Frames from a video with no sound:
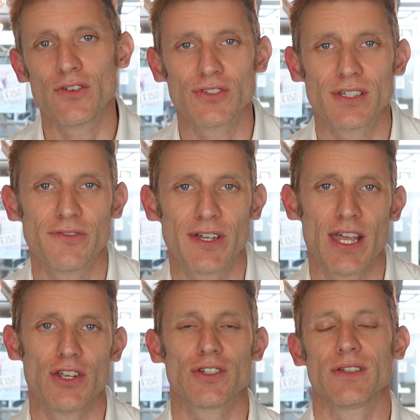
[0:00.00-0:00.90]
your
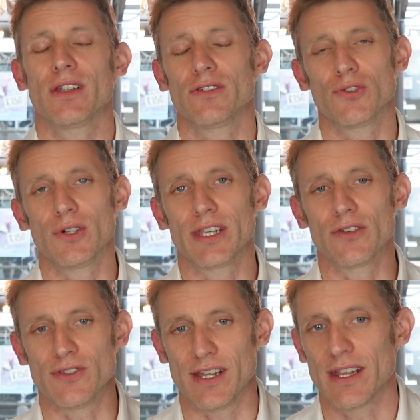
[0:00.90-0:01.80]
certification tooling
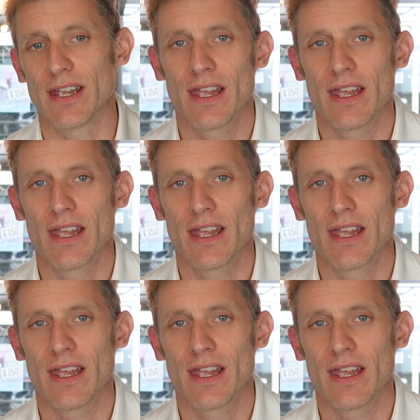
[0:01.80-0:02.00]
use it?